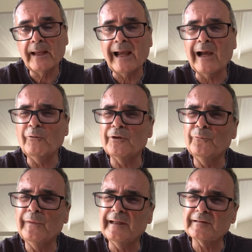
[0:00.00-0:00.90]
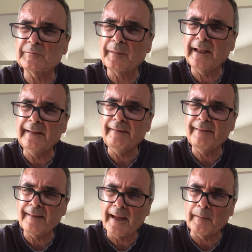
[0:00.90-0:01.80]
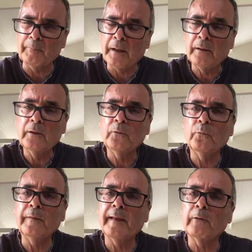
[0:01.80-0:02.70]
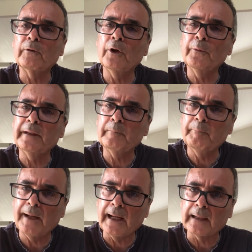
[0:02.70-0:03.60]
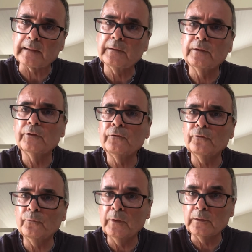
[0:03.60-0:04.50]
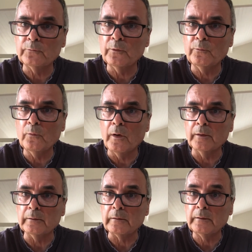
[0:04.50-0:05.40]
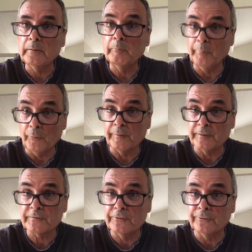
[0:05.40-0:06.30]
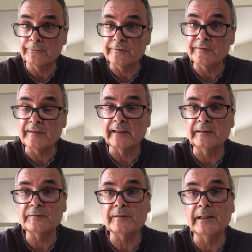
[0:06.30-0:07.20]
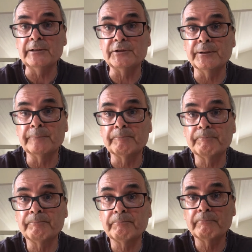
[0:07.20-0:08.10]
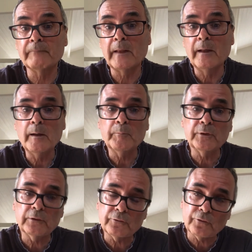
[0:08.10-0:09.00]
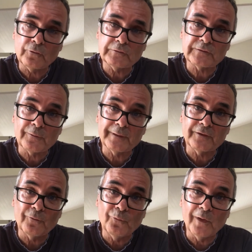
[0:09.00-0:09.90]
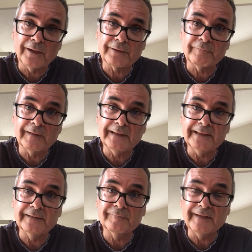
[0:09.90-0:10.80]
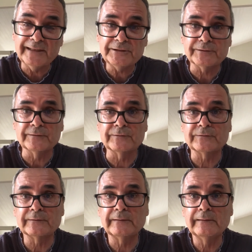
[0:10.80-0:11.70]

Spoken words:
How can we explain them without going back to World War I, both its causes and its nature? But look also at the work of the League of Nations.